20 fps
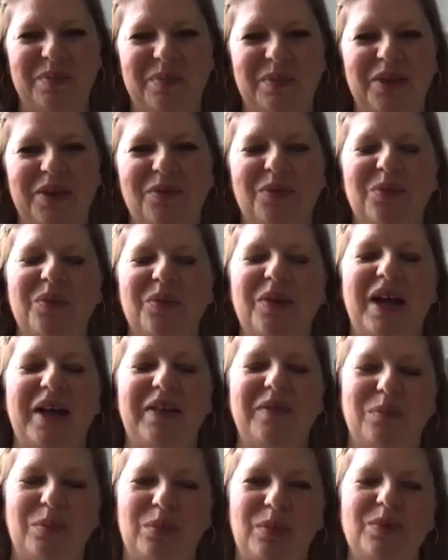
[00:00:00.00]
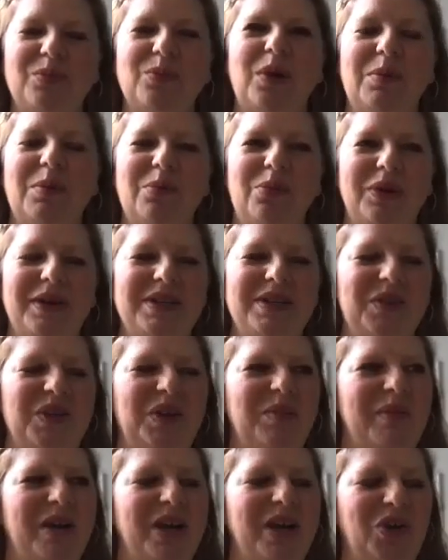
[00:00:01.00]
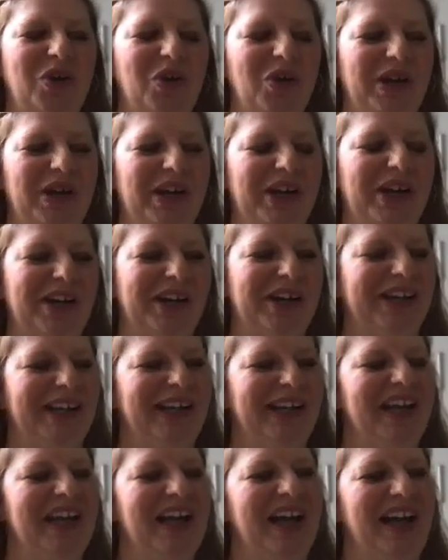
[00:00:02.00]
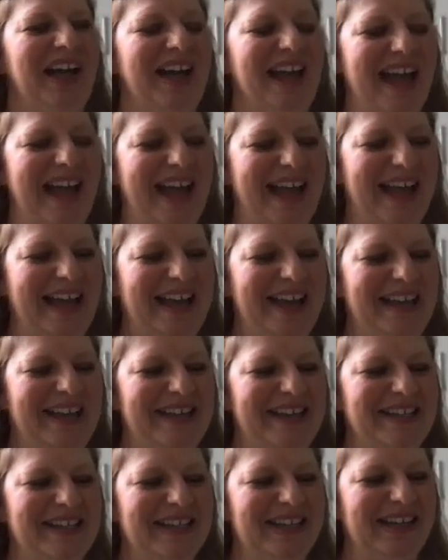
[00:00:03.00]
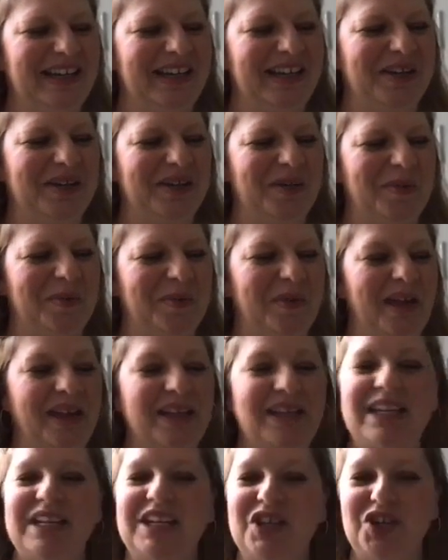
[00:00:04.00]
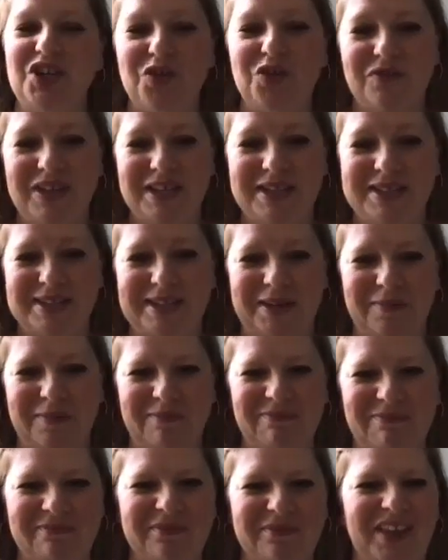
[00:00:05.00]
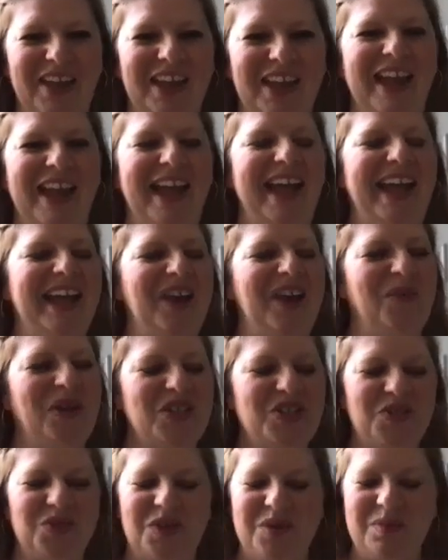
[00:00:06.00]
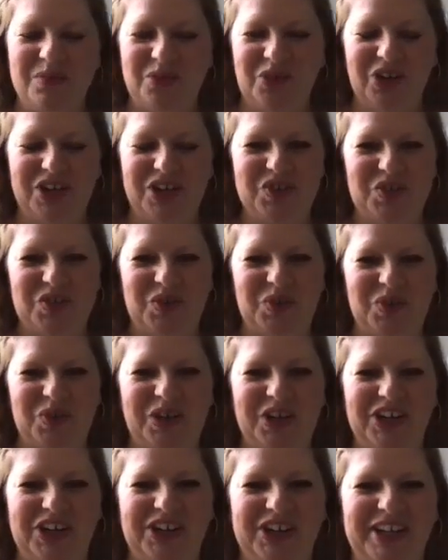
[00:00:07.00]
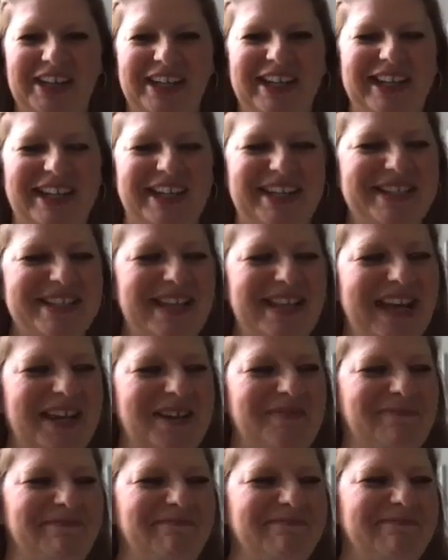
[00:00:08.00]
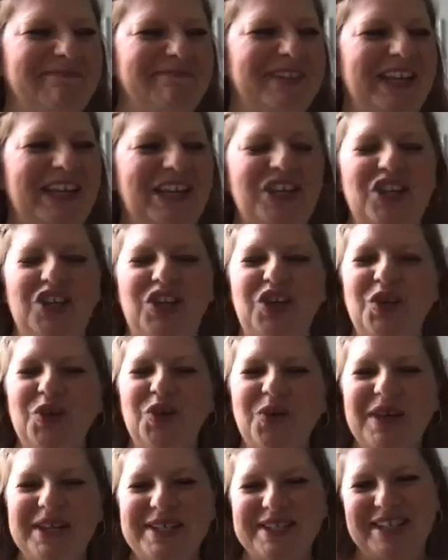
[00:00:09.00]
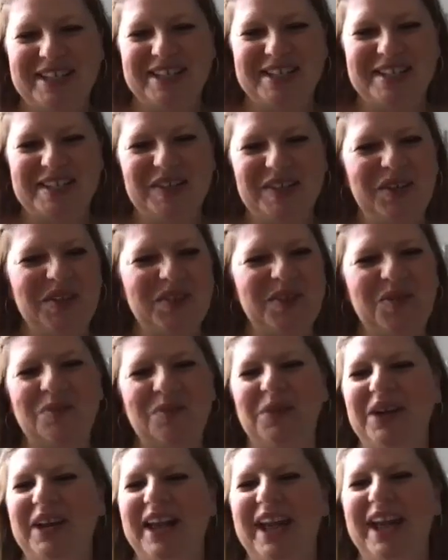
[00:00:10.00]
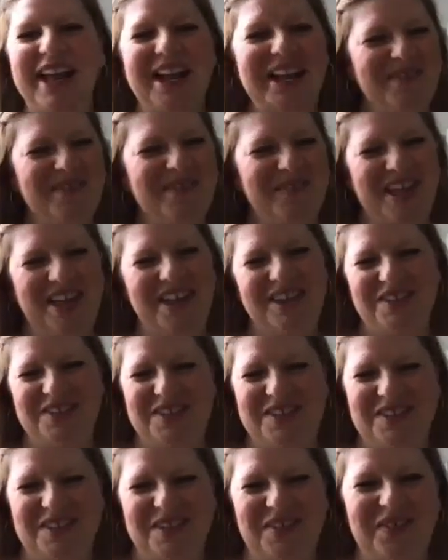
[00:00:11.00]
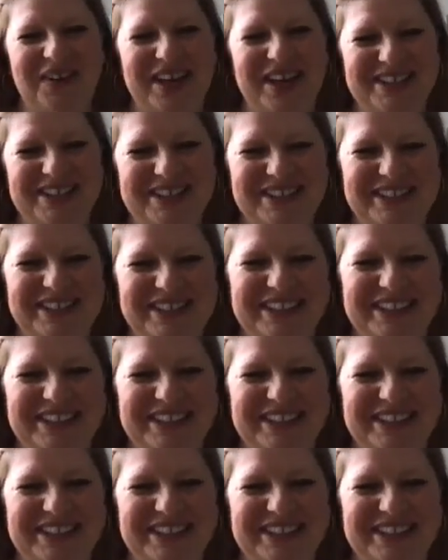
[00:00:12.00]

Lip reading: but at one point during my career, I needed a new visa. And I went to an immigration lawyer and he said, you as a consultant don't bring any value to the US